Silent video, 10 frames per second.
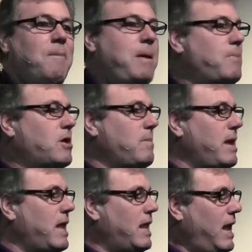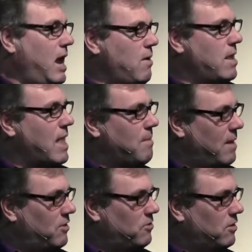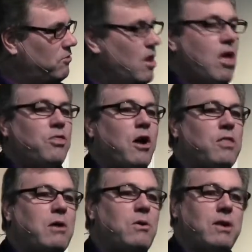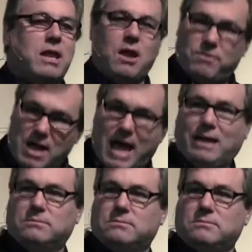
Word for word: People coming in and hearing that message thought they won't get it overnight.